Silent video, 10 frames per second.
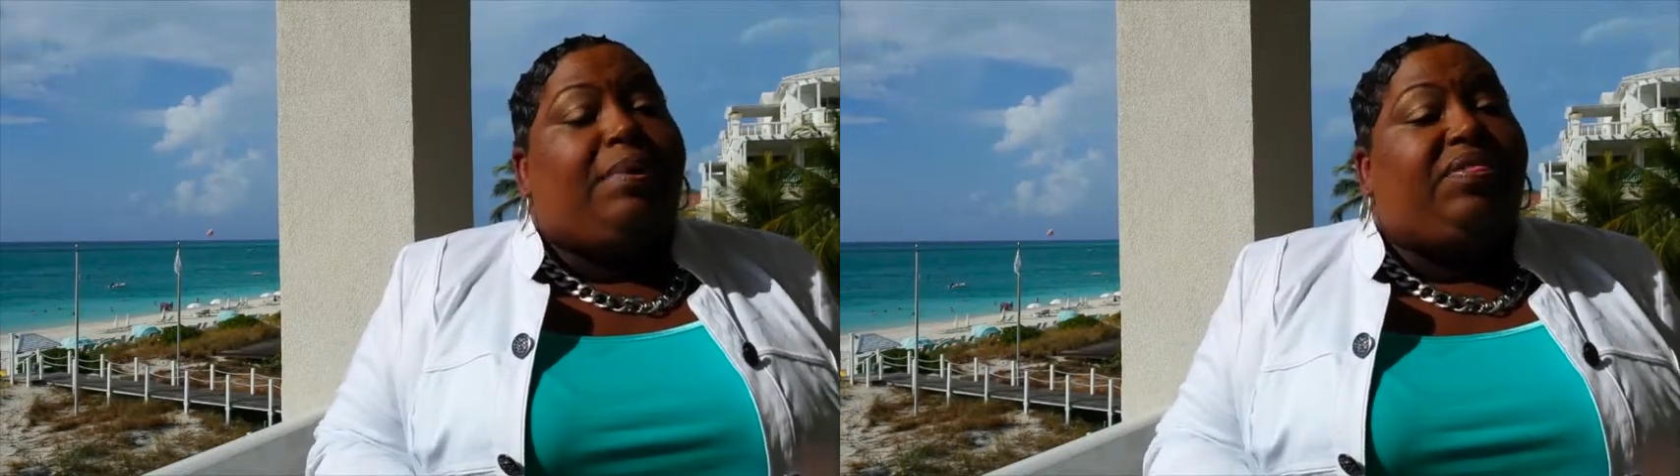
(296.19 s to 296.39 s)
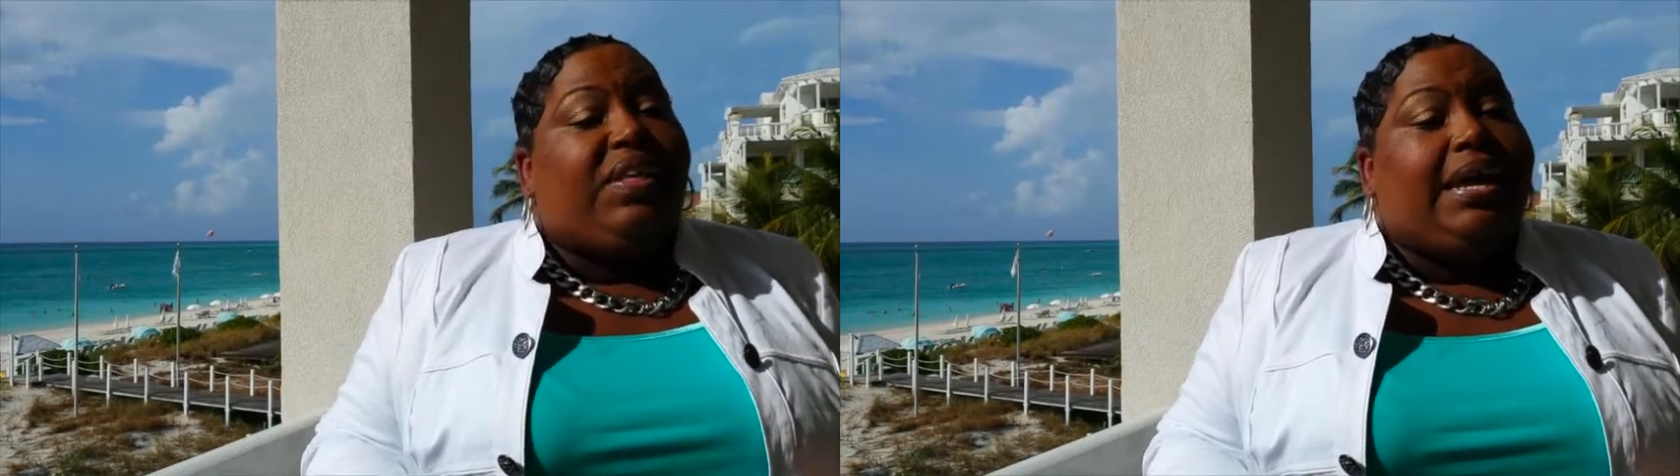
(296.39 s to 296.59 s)

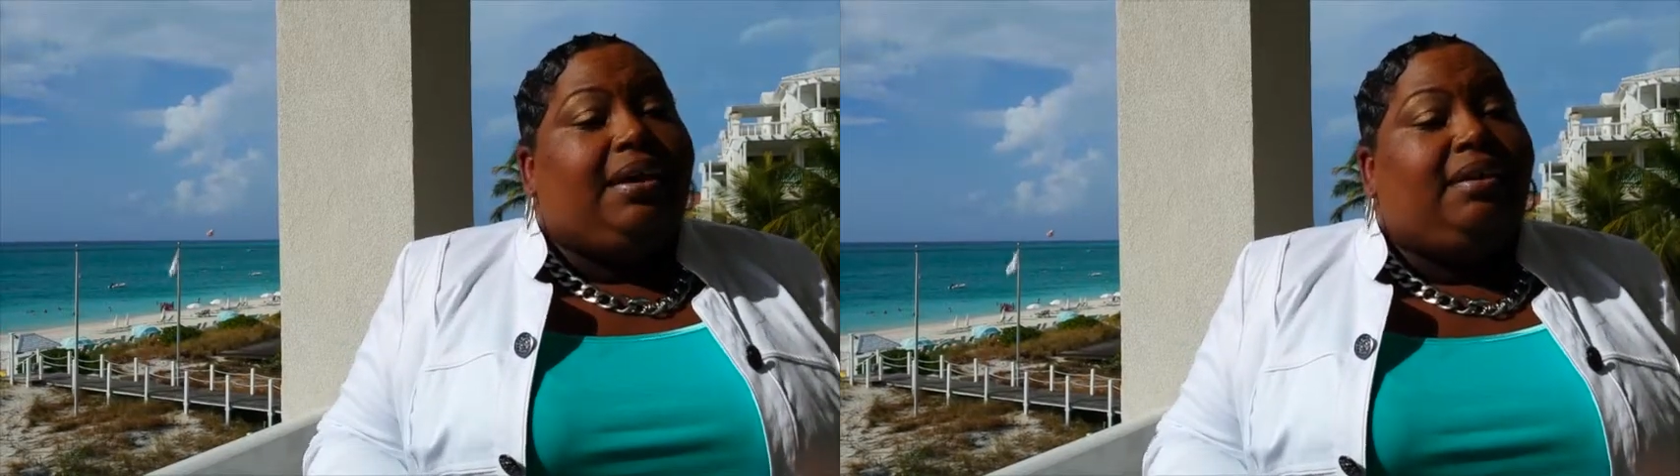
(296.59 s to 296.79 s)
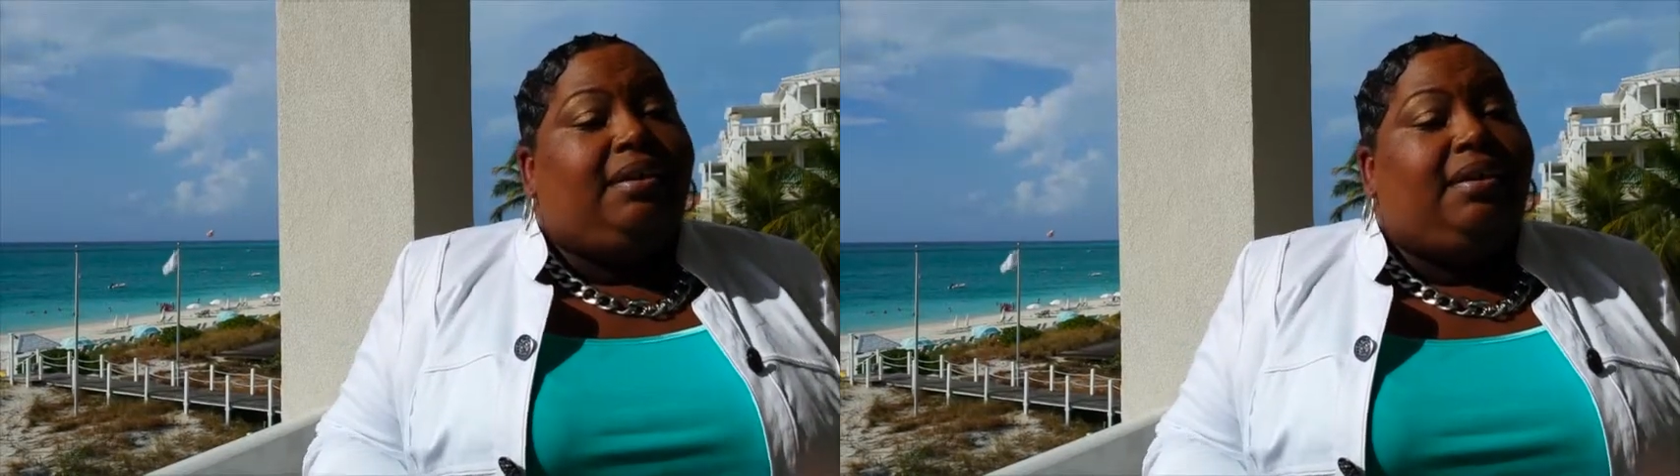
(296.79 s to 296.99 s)
but
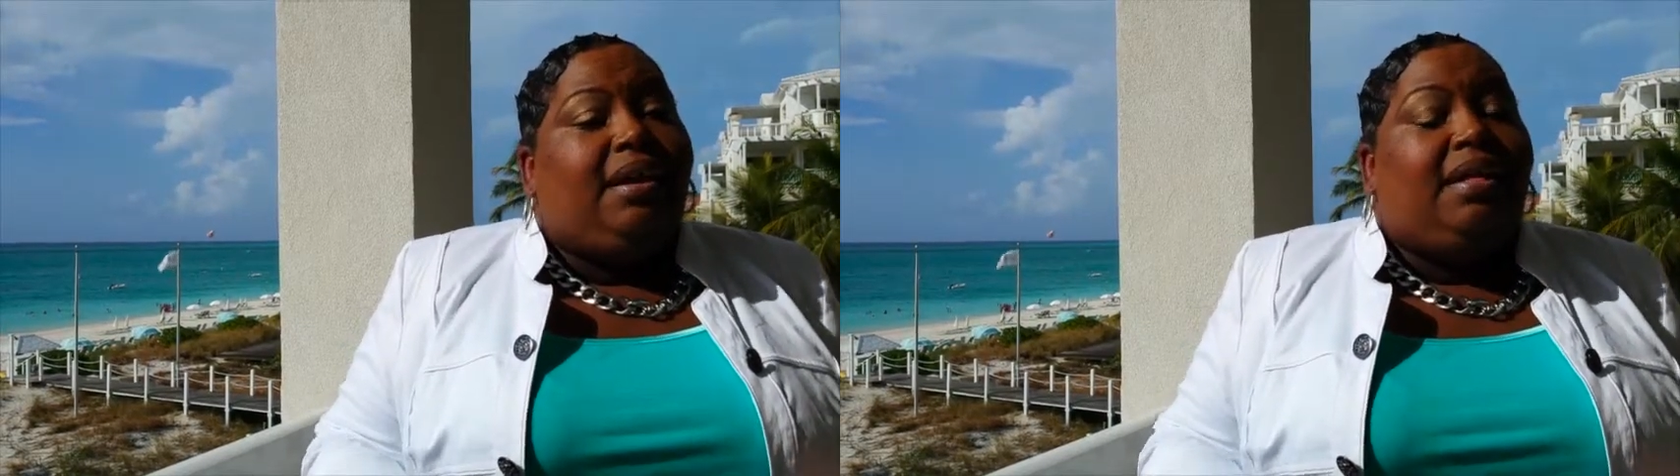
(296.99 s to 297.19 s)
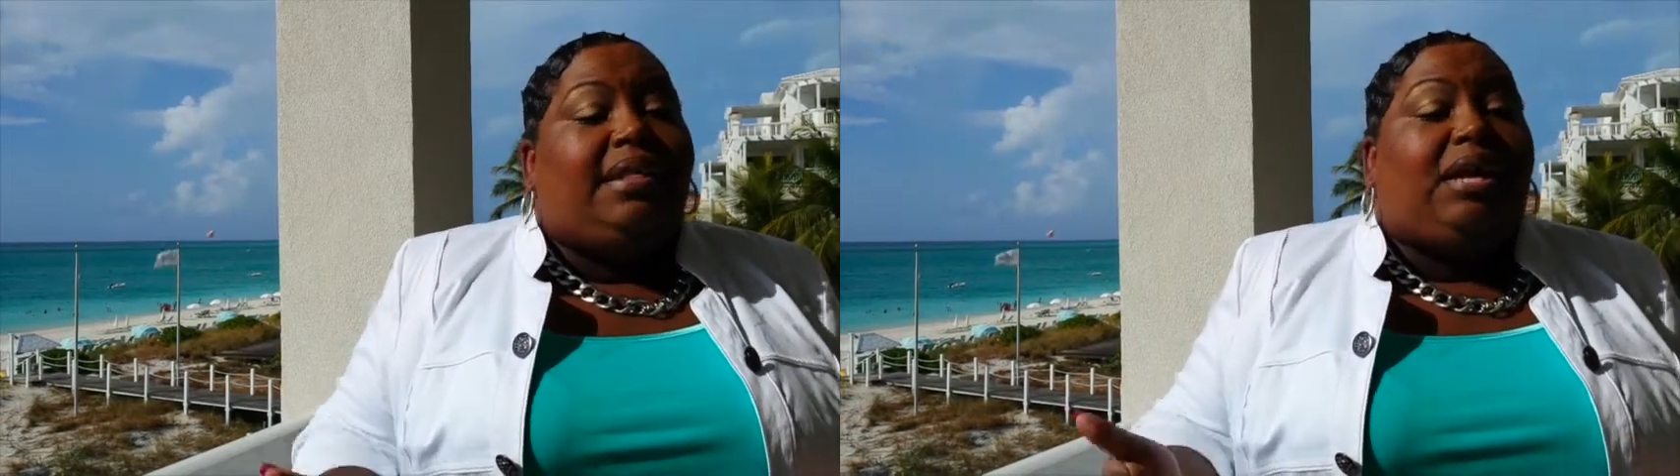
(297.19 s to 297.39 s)
then
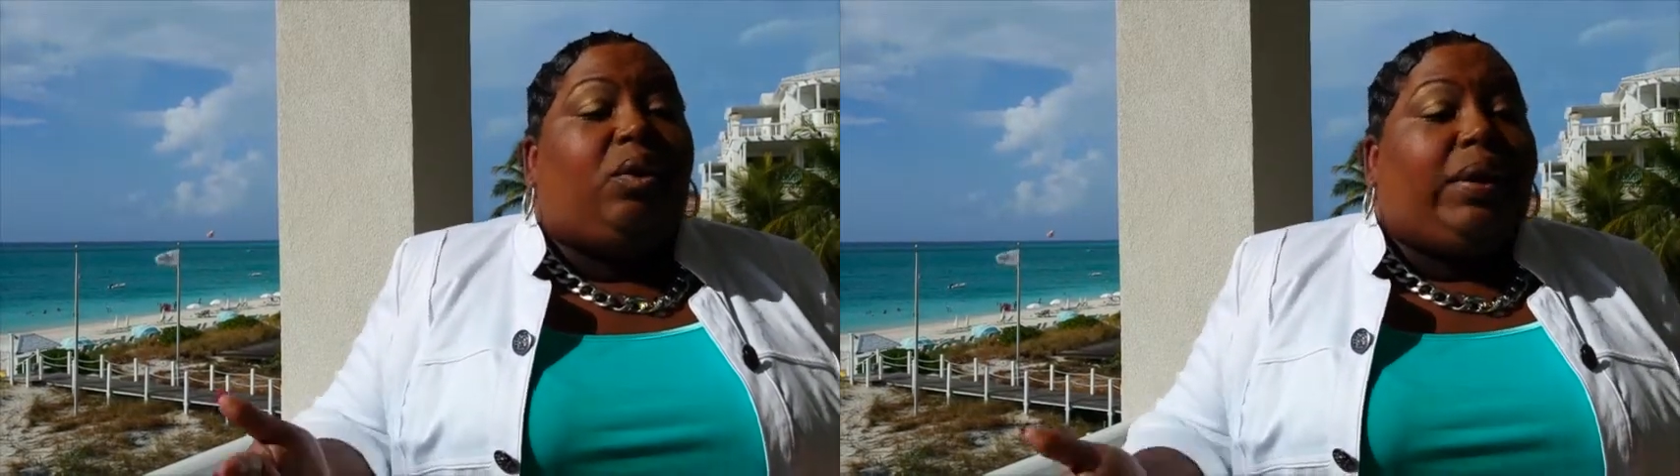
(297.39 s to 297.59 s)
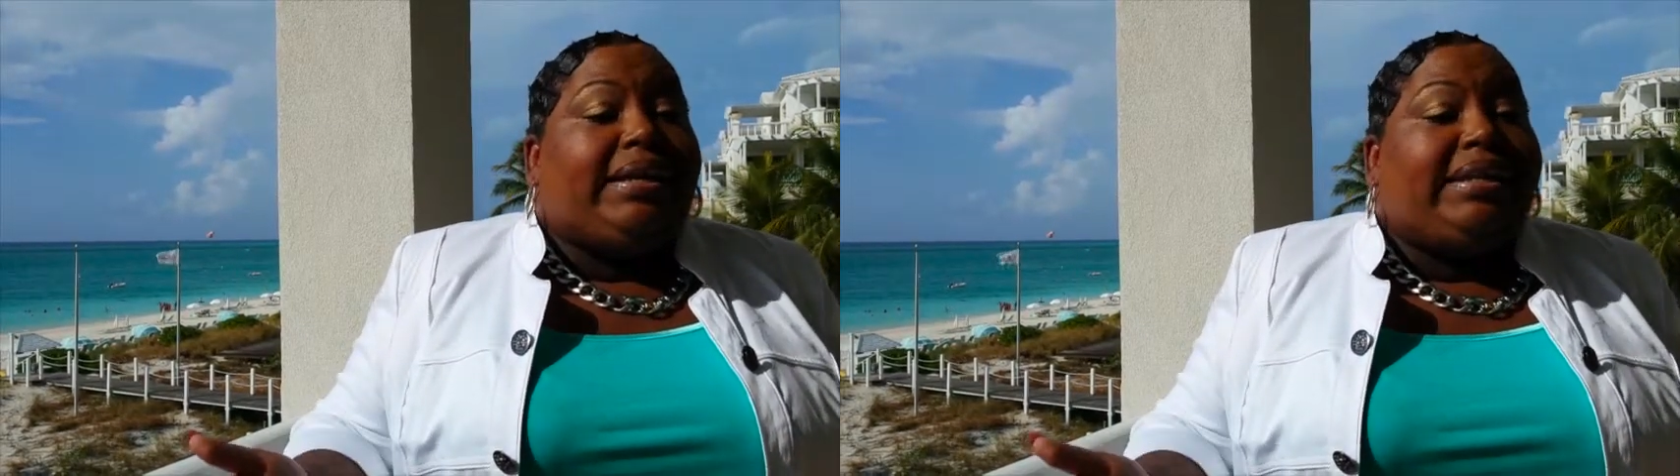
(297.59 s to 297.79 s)
they
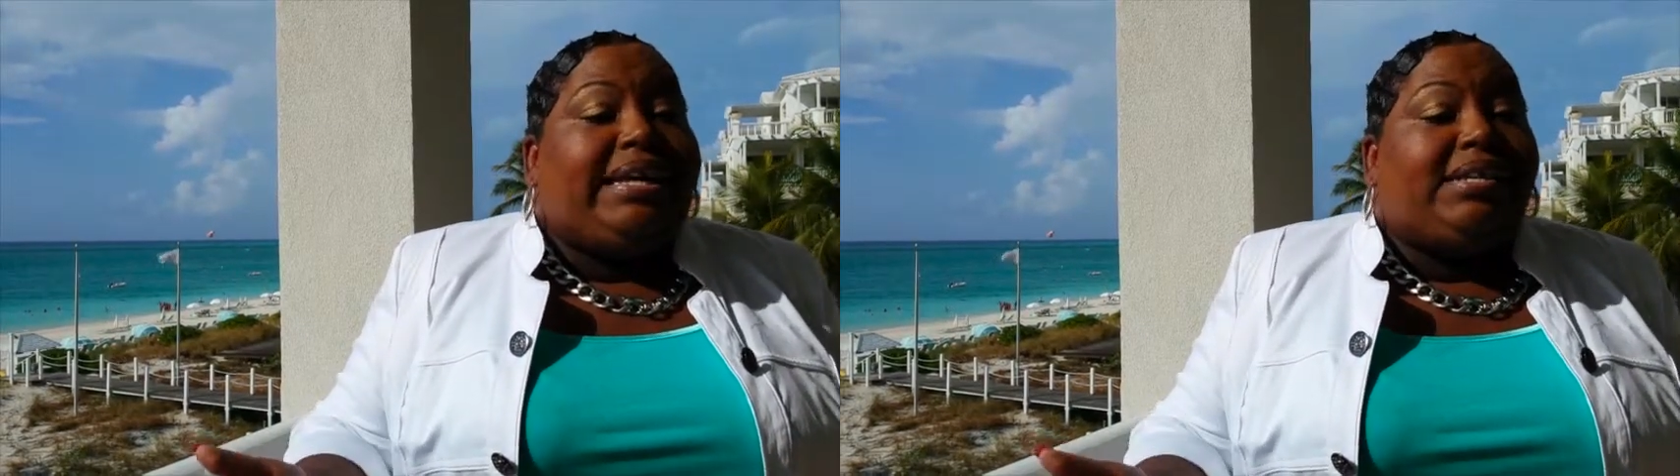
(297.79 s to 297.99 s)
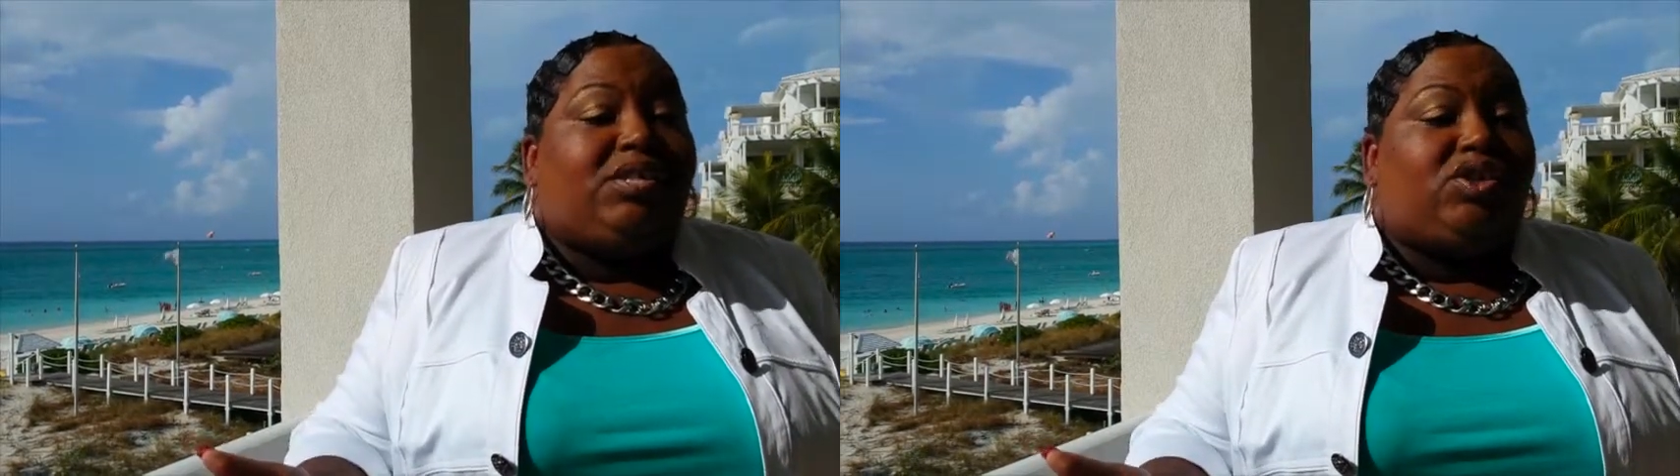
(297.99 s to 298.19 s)
quickly get